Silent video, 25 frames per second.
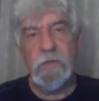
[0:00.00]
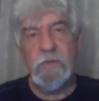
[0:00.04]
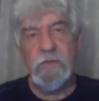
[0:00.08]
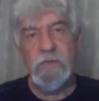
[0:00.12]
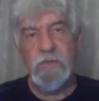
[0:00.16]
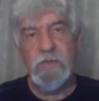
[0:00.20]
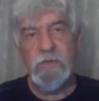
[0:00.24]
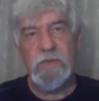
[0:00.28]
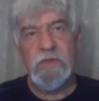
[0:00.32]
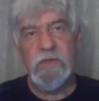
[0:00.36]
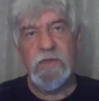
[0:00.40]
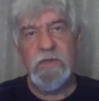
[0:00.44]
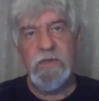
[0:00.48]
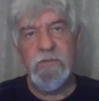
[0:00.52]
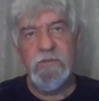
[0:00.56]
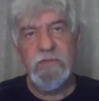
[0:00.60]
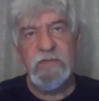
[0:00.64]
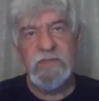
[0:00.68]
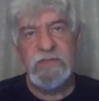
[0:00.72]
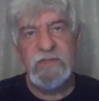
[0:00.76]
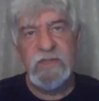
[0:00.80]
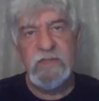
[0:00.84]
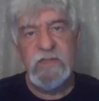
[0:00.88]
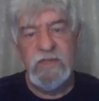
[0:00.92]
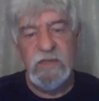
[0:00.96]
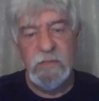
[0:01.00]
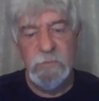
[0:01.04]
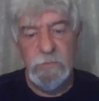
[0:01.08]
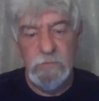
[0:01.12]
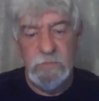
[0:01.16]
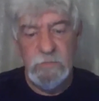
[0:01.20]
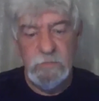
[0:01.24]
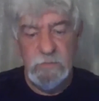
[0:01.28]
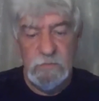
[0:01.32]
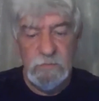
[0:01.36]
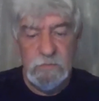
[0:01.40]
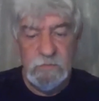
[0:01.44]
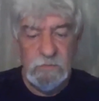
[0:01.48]
You can never escape
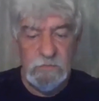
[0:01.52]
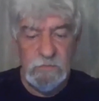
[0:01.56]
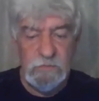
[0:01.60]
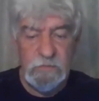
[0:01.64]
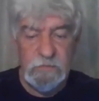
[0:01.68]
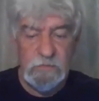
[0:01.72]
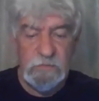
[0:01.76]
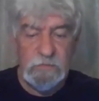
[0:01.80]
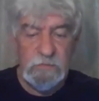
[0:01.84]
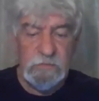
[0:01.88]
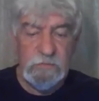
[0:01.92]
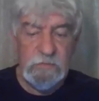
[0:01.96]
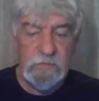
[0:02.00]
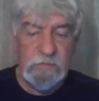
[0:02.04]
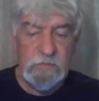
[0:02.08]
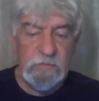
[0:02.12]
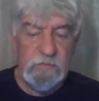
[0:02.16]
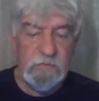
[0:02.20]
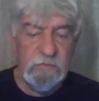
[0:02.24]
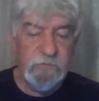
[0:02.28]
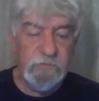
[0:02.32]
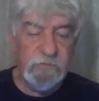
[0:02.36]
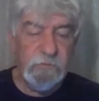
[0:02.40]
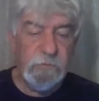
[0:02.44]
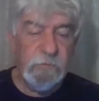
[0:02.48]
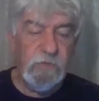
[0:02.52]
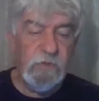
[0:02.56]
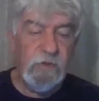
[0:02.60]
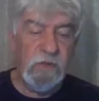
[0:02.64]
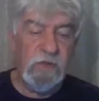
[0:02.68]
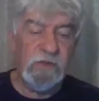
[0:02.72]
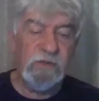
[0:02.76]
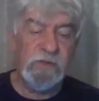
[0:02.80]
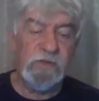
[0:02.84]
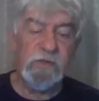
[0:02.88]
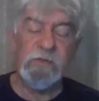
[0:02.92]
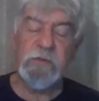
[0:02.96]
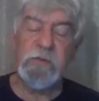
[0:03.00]
from God
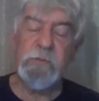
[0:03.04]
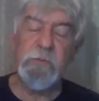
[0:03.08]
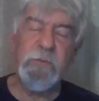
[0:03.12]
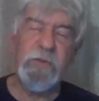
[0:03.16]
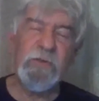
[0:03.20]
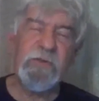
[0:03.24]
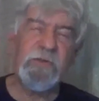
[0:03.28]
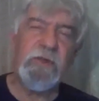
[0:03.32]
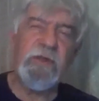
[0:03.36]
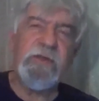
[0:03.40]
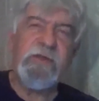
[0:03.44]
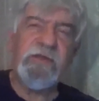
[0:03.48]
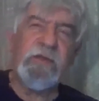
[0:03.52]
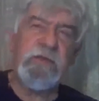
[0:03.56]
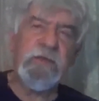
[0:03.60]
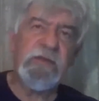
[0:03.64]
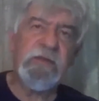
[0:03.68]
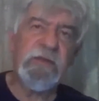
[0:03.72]
by running.